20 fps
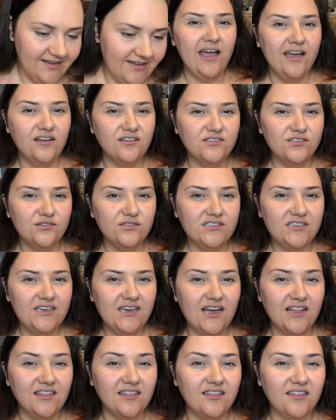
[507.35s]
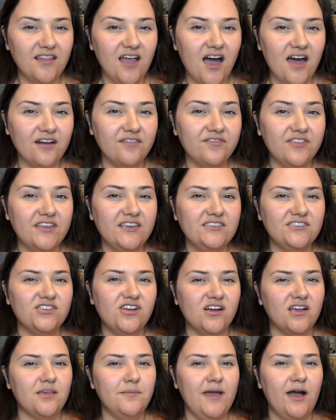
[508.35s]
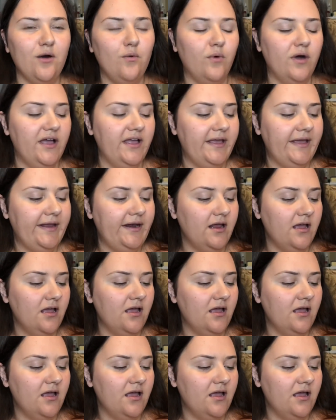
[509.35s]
I also see a lot of things talking about what